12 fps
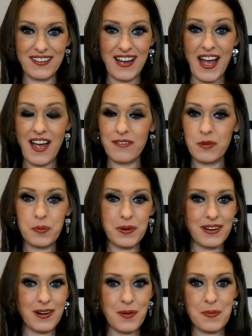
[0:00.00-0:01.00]
I haven't put
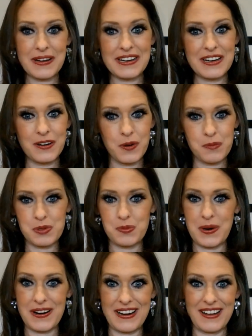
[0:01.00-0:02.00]
it up on Ingram
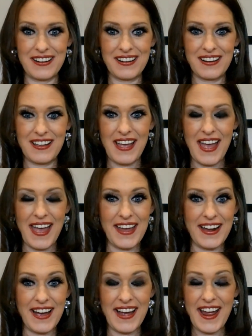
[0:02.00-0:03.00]
Spark yet, and
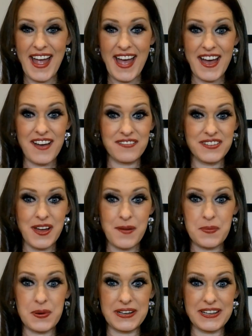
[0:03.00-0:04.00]
I have not
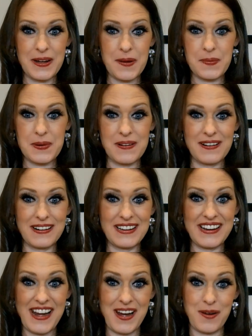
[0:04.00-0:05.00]
put it up on
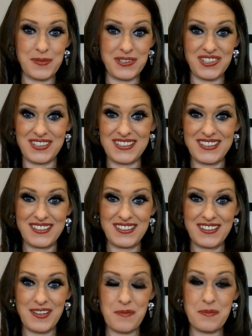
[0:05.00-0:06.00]
Amazon
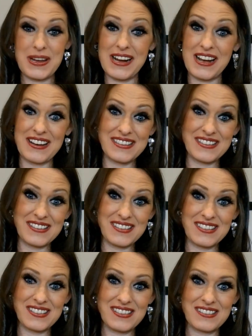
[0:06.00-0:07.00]

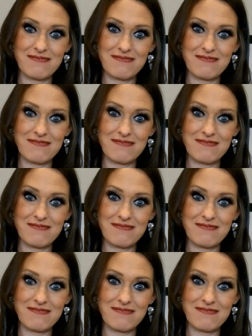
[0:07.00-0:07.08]
because